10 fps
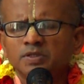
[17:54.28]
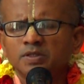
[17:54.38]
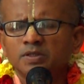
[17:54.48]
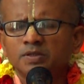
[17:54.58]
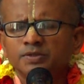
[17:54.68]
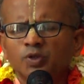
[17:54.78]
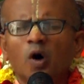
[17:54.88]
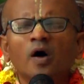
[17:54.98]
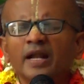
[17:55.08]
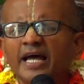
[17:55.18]
Uh, so
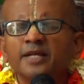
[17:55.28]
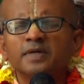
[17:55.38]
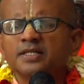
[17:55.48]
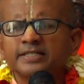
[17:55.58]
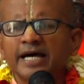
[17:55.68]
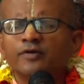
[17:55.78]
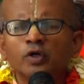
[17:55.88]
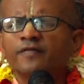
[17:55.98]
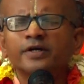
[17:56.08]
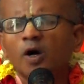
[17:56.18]
all animals have
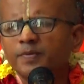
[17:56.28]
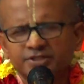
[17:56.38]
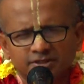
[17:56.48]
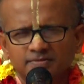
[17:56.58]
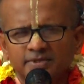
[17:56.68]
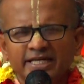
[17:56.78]
only one option.